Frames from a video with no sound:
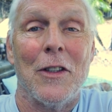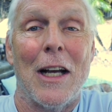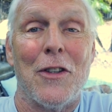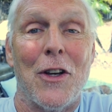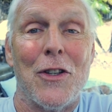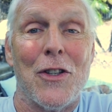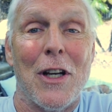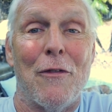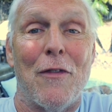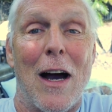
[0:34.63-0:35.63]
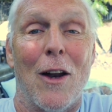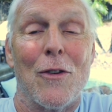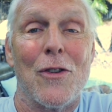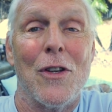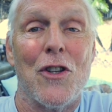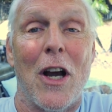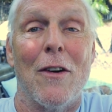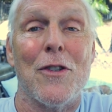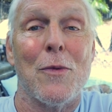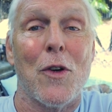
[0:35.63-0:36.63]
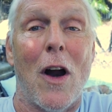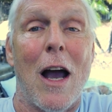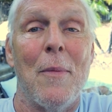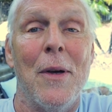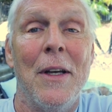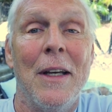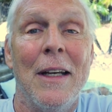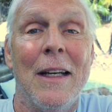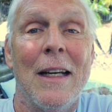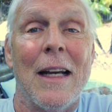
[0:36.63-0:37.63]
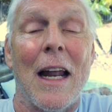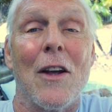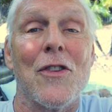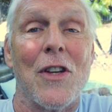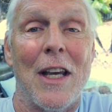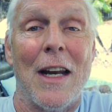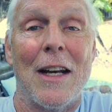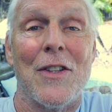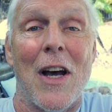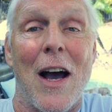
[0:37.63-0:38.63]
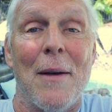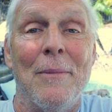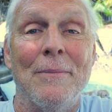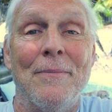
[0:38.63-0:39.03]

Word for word: Lots of good stuff follows. Share and subscribe, and I'll see you next time.